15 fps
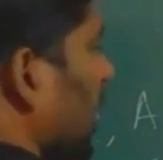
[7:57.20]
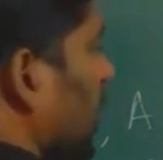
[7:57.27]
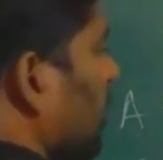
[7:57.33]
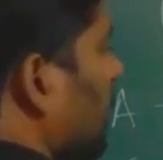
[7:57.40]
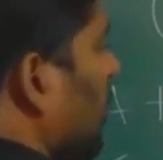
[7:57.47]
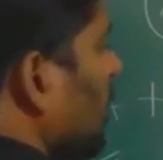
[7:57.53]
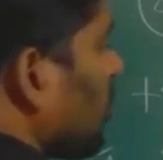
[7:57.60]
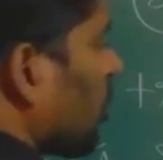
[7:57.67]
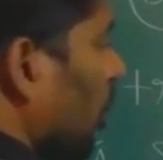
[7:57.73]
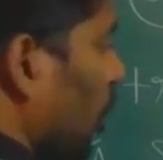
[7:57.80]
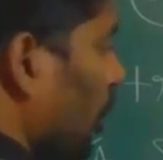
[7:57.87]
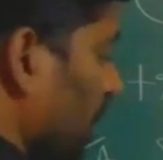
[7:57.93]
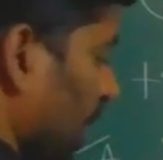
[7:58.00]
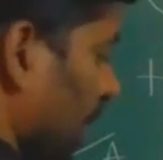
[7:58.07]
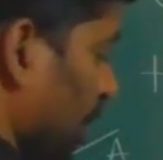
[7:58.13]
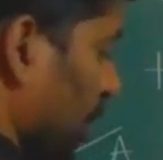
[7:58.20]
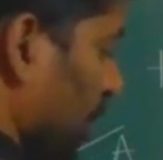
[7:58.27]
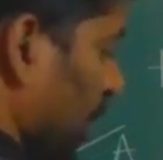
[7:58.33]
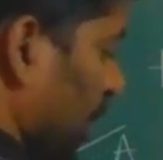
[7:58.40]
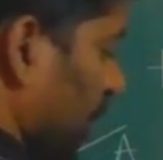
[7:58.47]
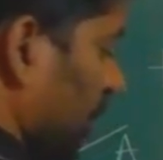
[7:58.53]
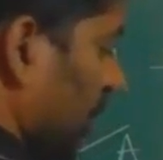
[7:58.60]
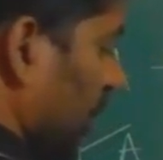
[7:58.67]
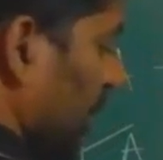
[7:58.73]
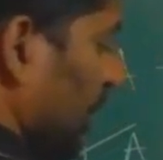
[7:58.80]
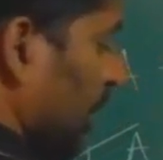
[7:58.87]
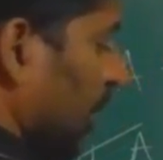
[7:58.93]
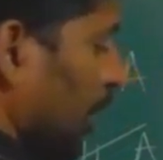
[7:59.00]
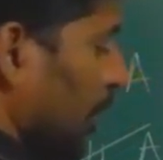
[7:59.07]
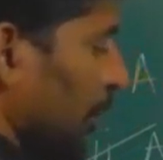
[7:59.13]
corresponds to how many hydrogen atoms given?
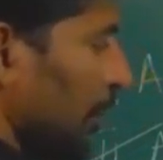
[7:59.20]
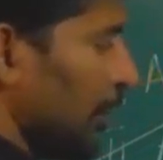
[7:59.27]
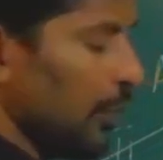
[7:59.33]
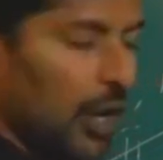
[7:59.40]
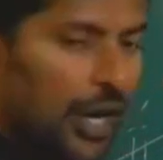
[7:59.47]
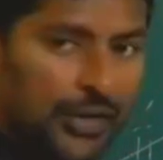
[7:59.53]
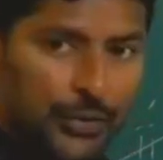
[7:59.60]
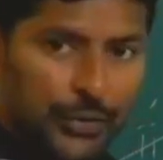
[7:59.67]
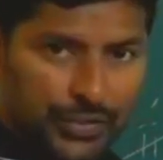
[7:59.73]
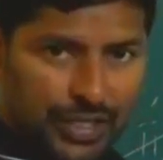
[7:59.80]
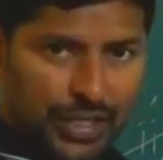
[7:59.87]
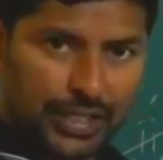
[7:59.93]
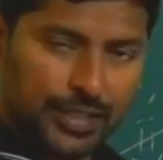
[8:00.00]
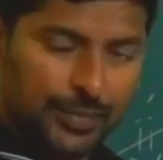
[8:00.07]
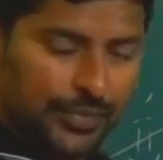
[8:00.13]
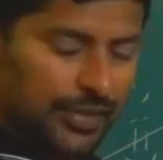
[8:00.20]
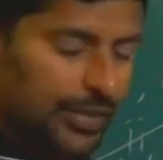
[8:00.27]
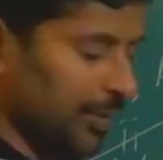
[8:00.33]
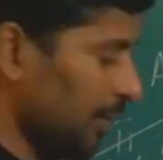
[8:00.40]
2 hydrogen atoms.